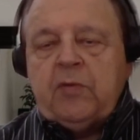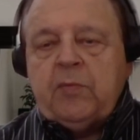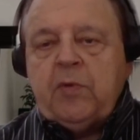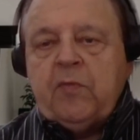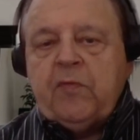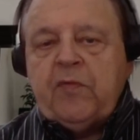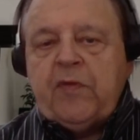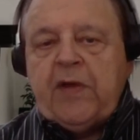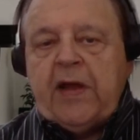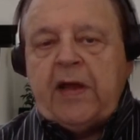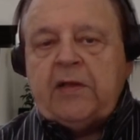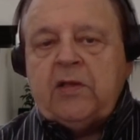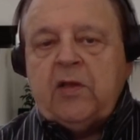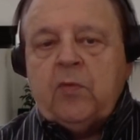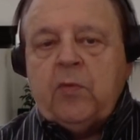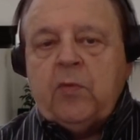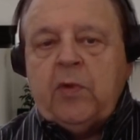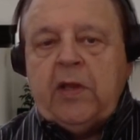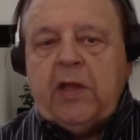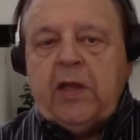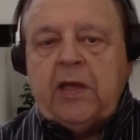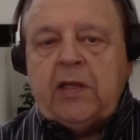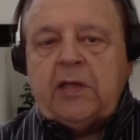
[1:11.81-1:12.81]
But the fact that
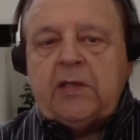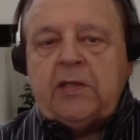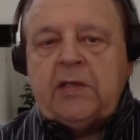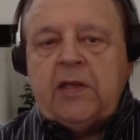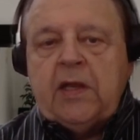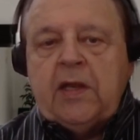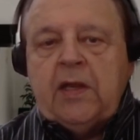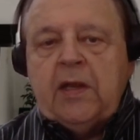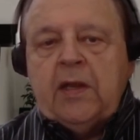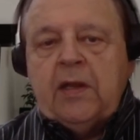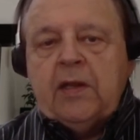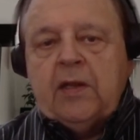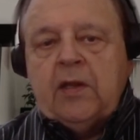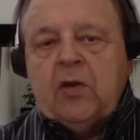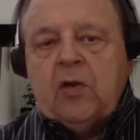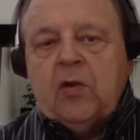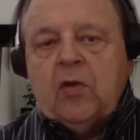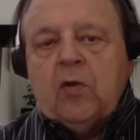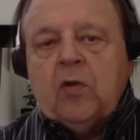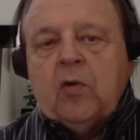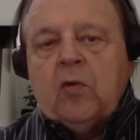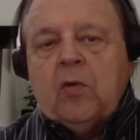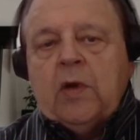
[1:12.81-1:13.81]
we hit, you
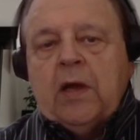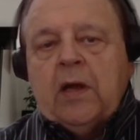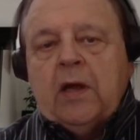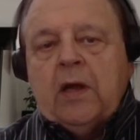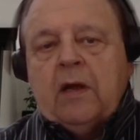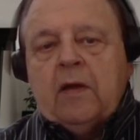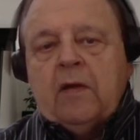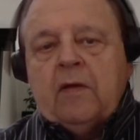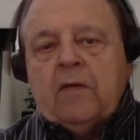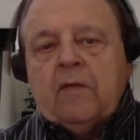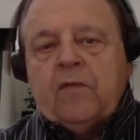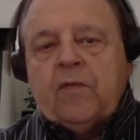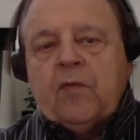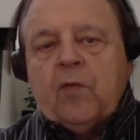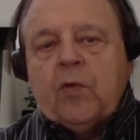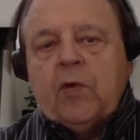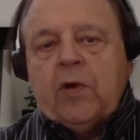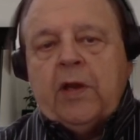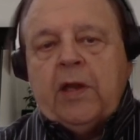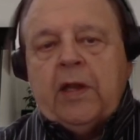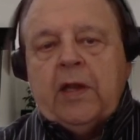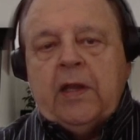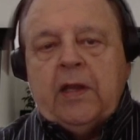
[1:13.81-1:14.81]
know, uh,
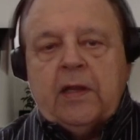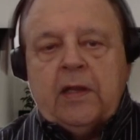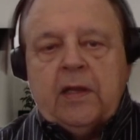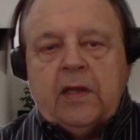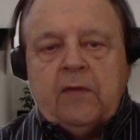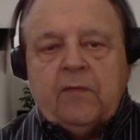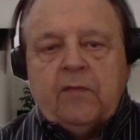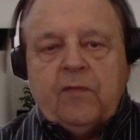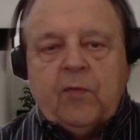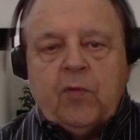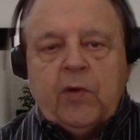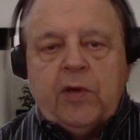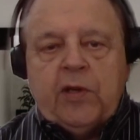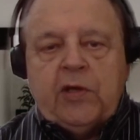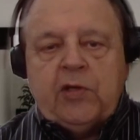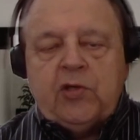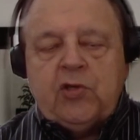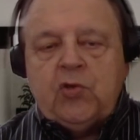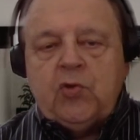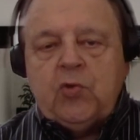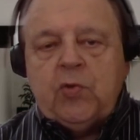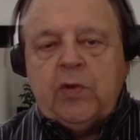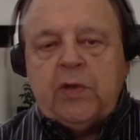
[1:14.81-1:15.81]
40, uh,
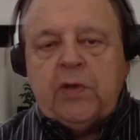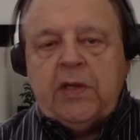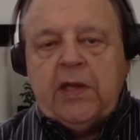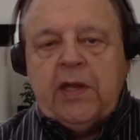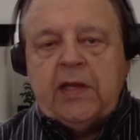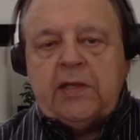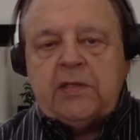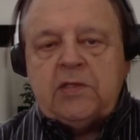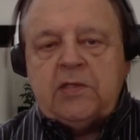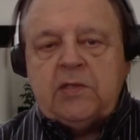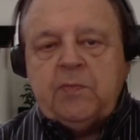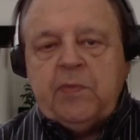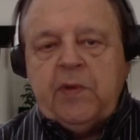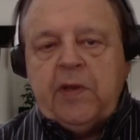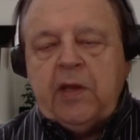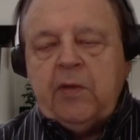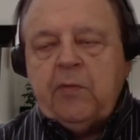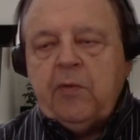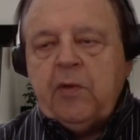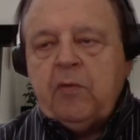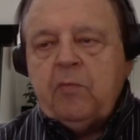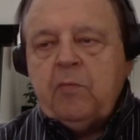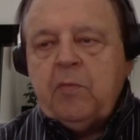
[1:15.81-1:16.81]
42 in the S&P,
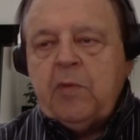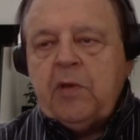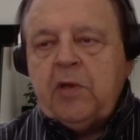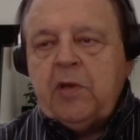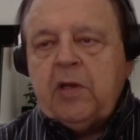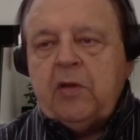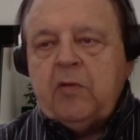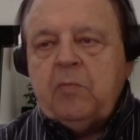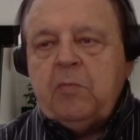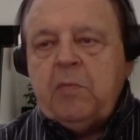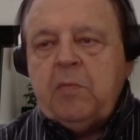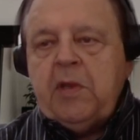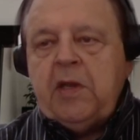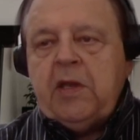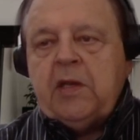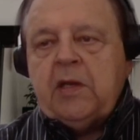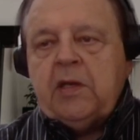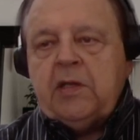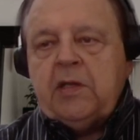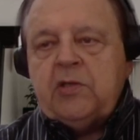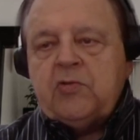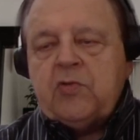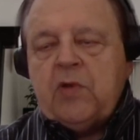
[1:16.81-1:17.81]
we
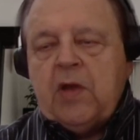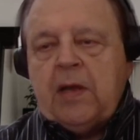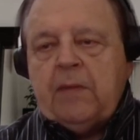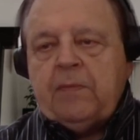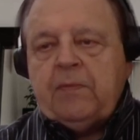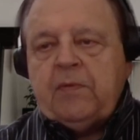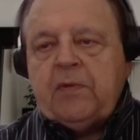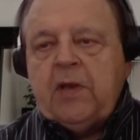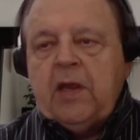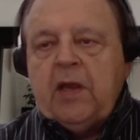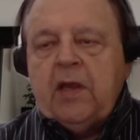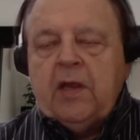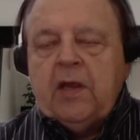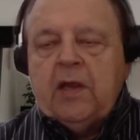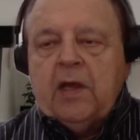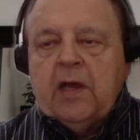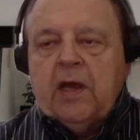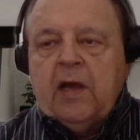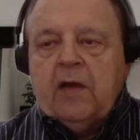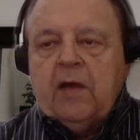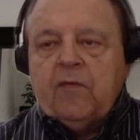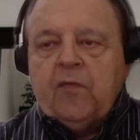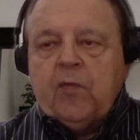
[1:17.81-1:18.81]
immediately dropped
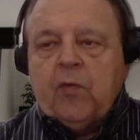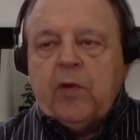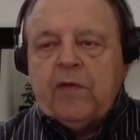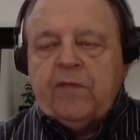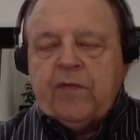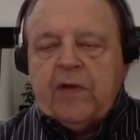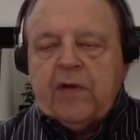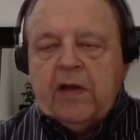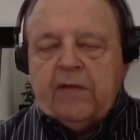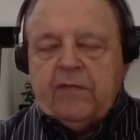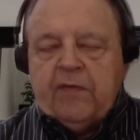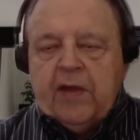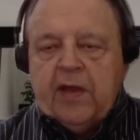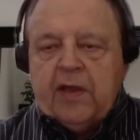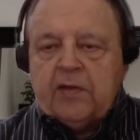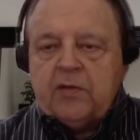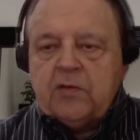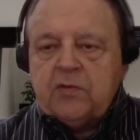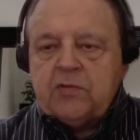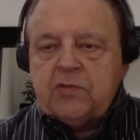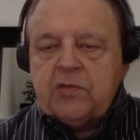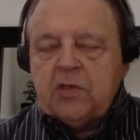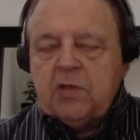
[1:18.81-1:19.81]
uh, 45
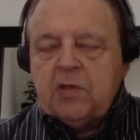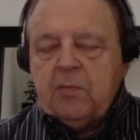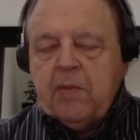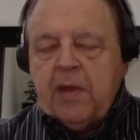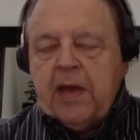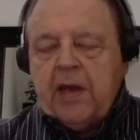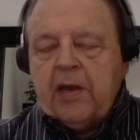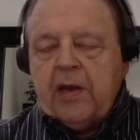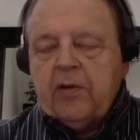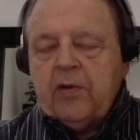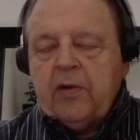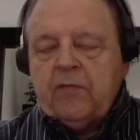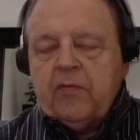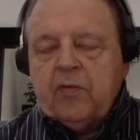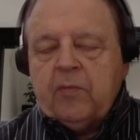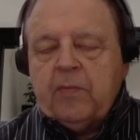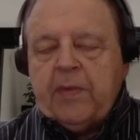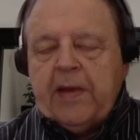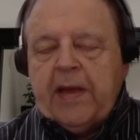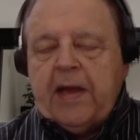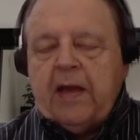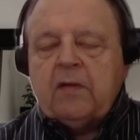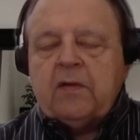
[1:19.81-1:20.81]
handles in the matter of
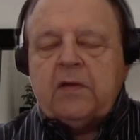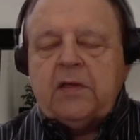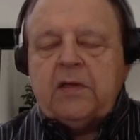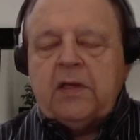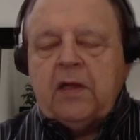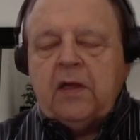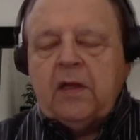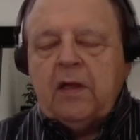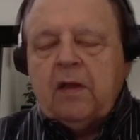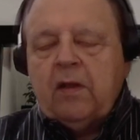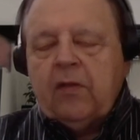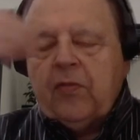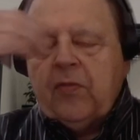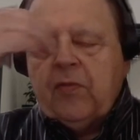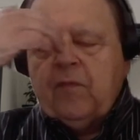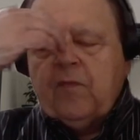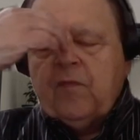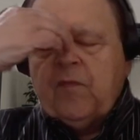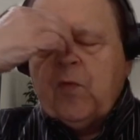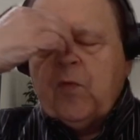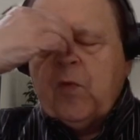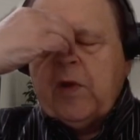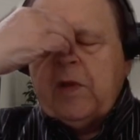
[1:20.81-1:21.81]
about
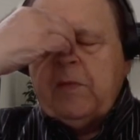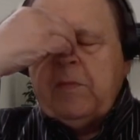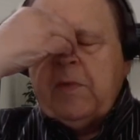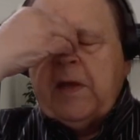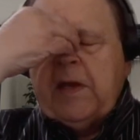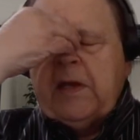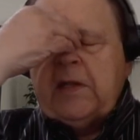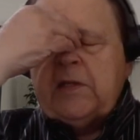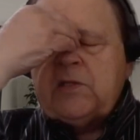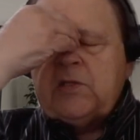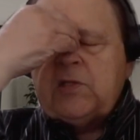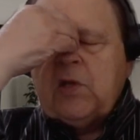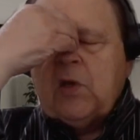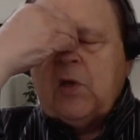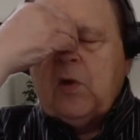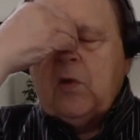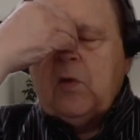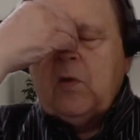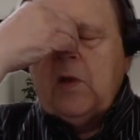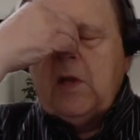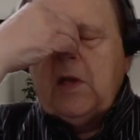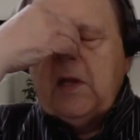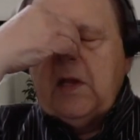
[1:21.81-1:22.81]
40 minutes.
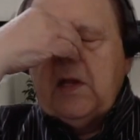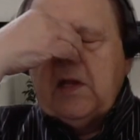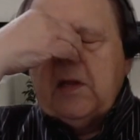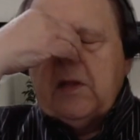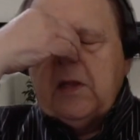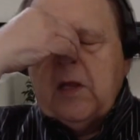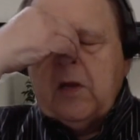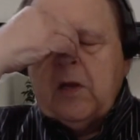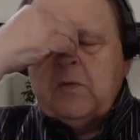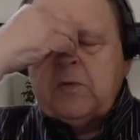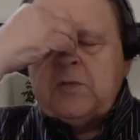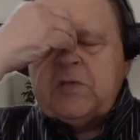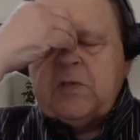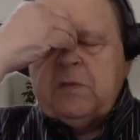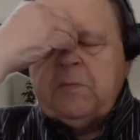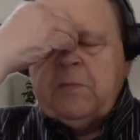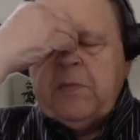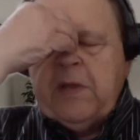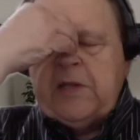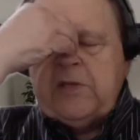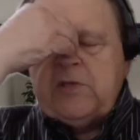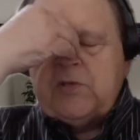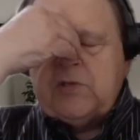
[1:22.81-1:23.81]
So there was some
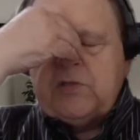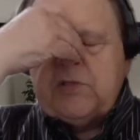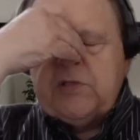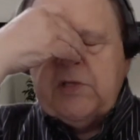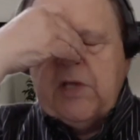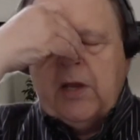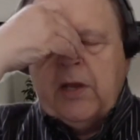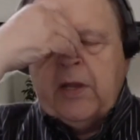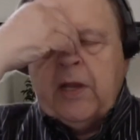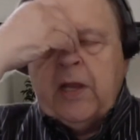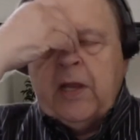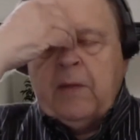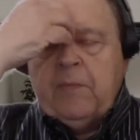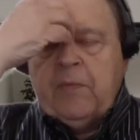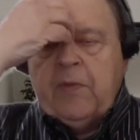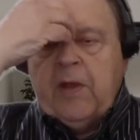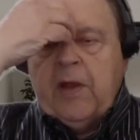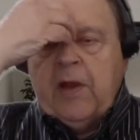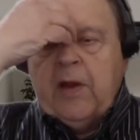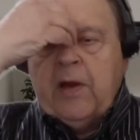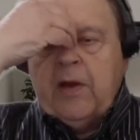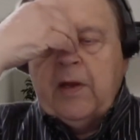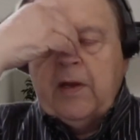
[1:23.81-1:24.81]
major selling up
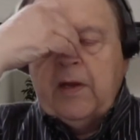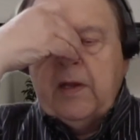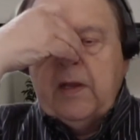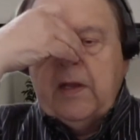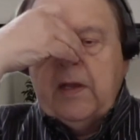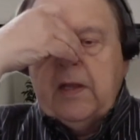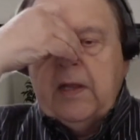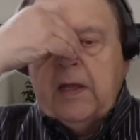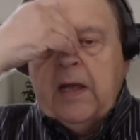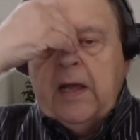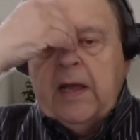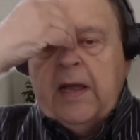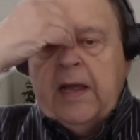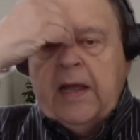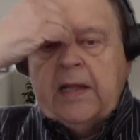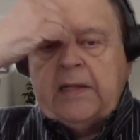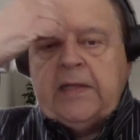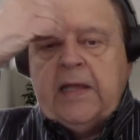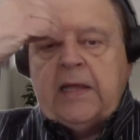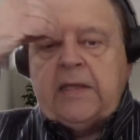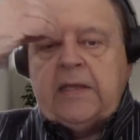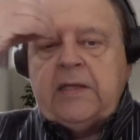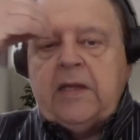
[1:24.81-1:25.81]
there uh, at
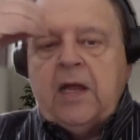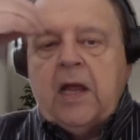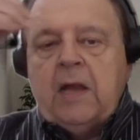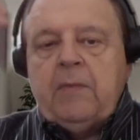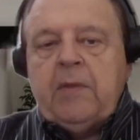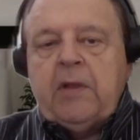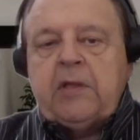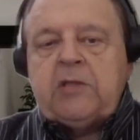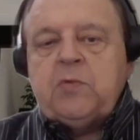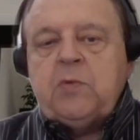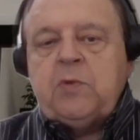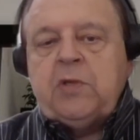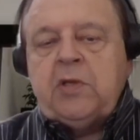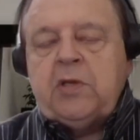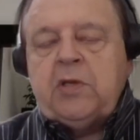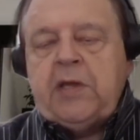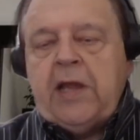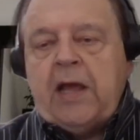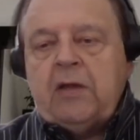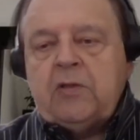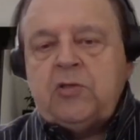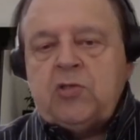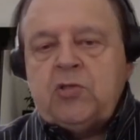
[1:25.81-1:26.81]
that time. That's when the
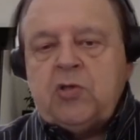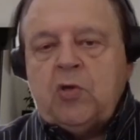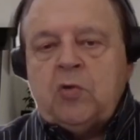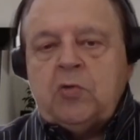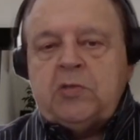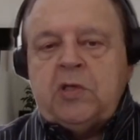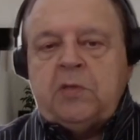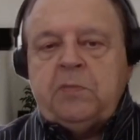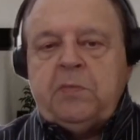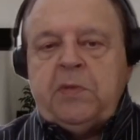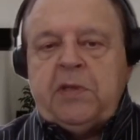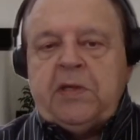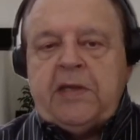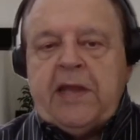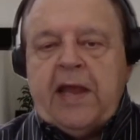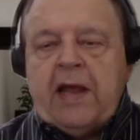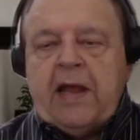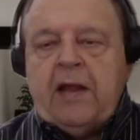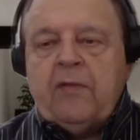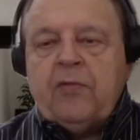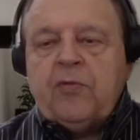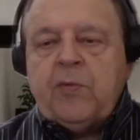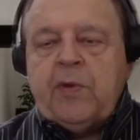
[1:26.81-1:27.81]
Dow Jones had been
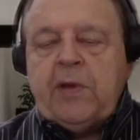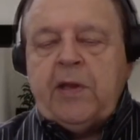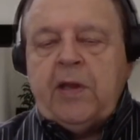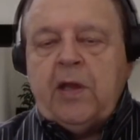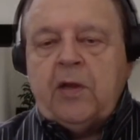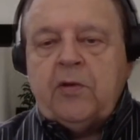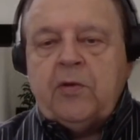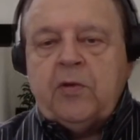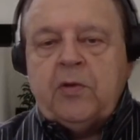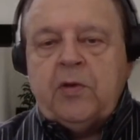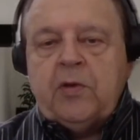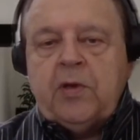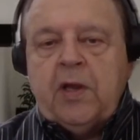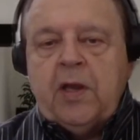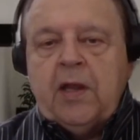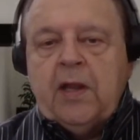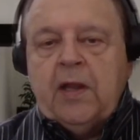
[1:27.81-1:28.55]
down 300.